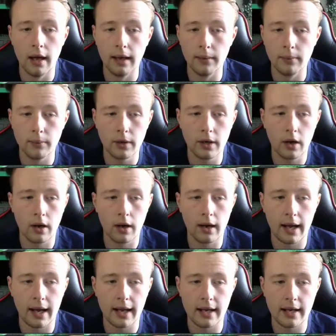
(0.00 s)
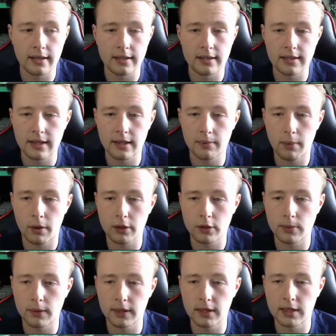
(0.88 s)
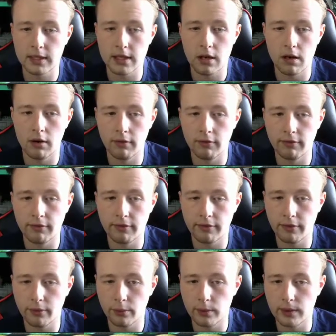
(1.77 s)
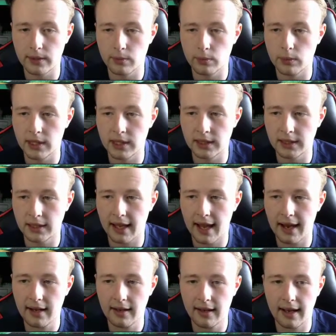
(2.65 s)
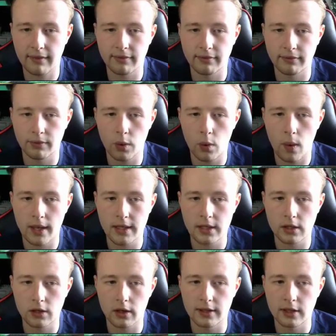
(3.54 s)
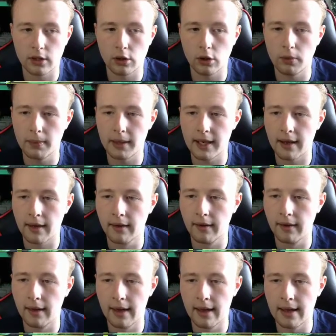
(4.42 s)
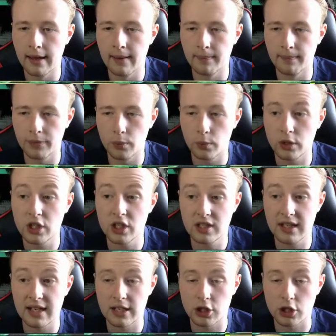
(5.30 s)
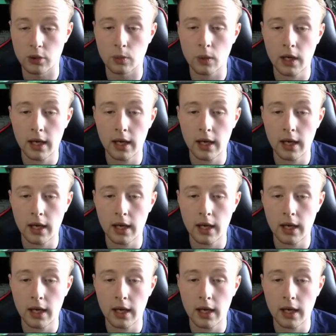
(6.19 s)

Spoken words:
we are at a distinct possibility of we kind of have quite a lot in the club here, which is an issue.